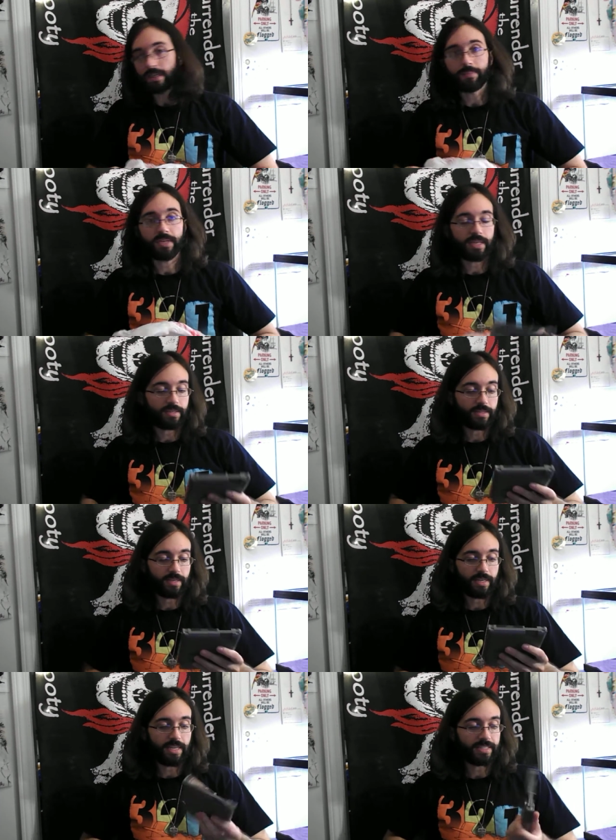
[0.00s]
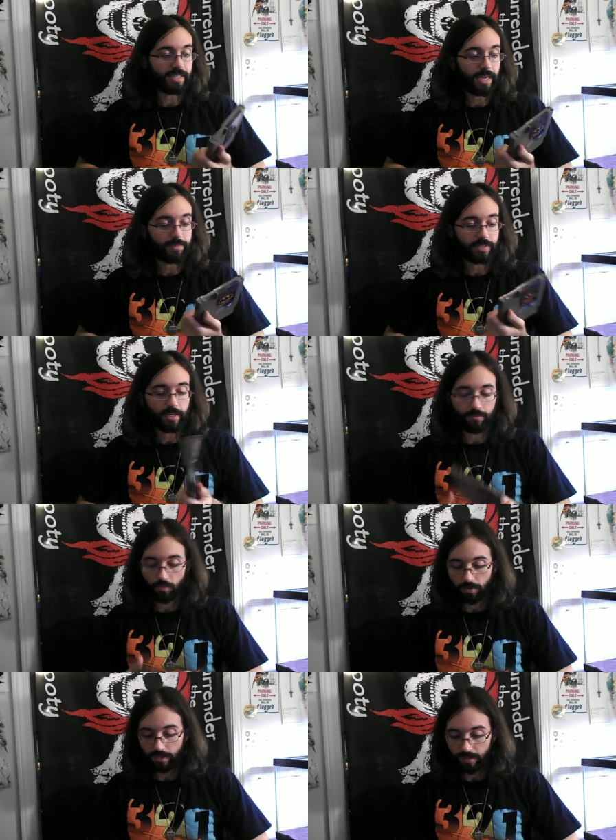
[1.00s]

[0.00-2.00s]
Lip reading: been getting the NES games that I've wanted,